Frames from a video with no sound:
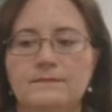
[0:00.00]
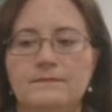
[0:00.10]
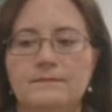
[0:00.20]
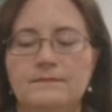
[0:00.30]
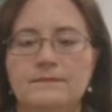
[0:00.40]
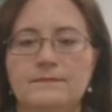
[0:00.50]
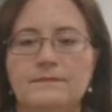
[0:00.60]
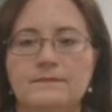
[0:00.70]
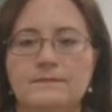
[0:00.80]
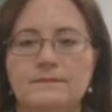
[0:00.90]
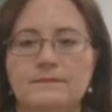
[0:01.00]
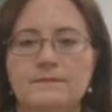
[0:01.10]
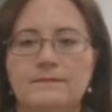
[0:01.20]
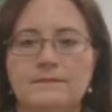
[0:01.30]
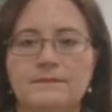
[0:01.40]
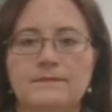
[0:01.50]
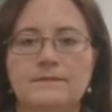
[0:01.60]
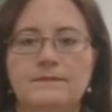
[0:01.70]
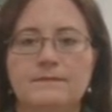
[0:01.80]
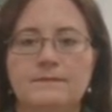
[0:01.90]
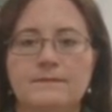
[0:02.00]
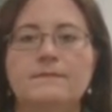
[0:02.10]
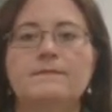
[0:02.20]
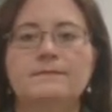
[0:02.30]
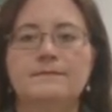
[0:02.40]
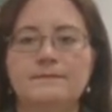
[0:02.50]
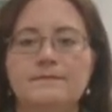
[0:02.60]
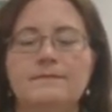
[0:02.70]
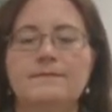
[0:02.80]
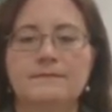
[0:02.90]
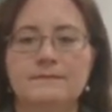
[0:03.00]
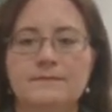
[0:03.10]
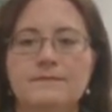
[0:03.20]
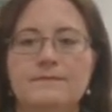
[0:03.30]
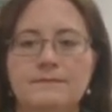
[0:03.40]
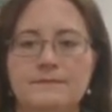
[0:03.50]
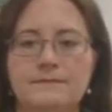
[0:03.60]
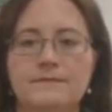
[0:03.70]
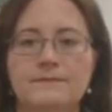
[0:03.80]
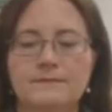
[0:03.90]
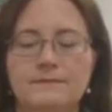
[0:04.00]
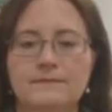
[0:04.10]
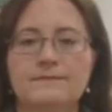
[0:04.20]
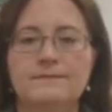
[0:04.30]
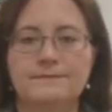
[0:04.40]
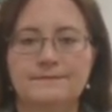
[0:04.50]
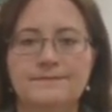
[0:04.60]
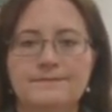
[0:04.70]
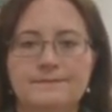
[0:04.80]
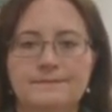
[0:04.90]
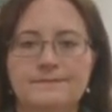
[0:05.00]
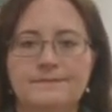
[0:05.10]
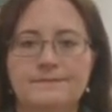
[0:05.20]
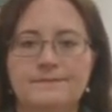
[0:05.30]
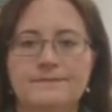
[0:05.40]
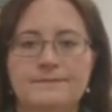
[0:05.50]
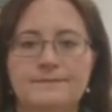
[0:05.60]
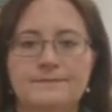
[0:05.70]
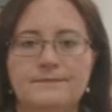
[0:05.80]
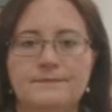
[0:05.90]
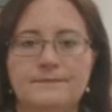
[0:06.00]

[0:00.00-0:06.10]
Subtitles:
(not speaking)